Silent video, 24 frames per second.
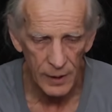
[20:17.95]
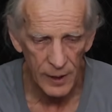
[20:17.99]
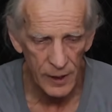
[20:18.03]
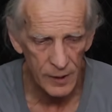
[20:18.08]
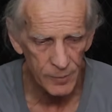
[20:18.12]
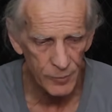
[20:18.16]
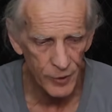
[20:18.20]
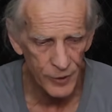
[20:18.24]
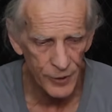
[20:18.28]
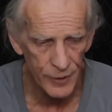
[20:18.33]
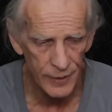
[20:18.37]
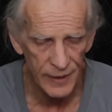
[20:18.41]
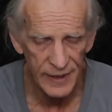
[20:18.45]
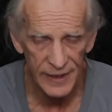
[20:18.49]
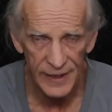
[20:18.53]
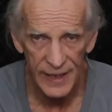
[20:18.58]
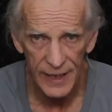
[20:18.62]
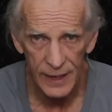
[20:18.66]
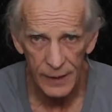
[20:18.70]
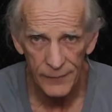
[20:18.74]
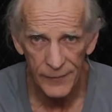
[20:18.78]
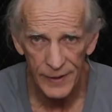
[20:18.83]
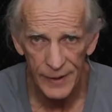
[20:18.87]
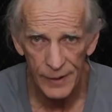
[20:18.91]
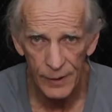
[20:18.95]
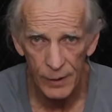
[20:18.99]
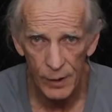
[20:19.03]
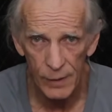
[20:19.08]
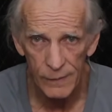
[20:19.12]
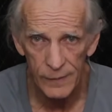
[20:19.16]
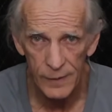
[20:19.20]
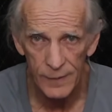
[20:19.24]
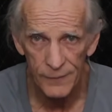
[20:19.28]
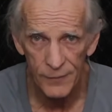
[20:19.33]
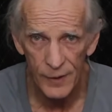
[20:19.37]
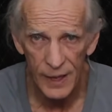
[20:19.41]
is put your index finger
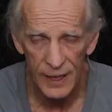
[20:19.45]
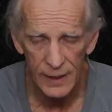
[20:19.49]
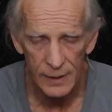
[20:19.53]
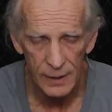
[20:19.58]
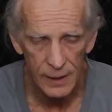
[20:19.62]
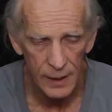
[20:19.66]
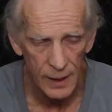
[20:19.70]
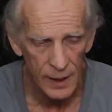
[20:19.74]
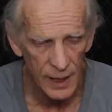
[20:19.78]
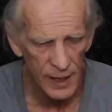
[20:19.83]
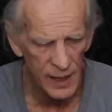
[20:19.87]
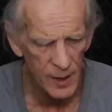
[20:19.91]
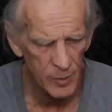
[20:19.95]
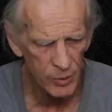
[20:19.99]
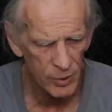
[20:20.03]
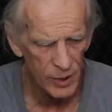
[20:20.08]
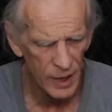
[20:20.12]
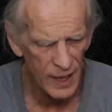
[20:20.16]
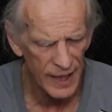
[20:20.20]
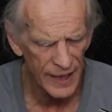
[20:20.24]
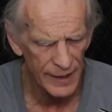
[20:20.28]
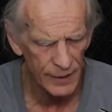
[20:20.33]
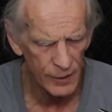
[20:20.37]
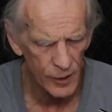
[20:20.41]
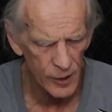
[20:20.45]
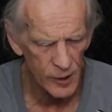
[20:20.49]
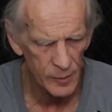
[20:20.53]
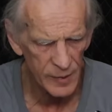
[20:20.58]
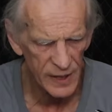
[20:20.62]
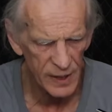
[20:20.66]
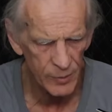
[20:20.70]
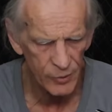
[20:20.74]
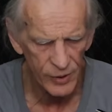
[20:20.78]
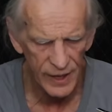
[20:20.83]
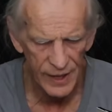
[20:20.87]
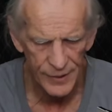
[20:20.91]
over the front and apply a little
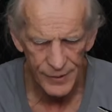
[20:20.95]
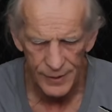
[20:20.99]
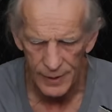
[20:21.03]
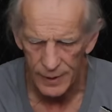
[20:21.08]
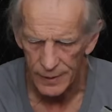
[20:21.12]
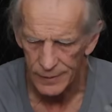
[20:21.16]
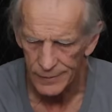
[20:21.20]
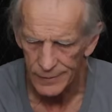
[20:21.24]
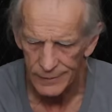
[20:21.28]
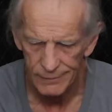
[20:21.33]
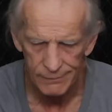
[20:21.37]
bit of pressure.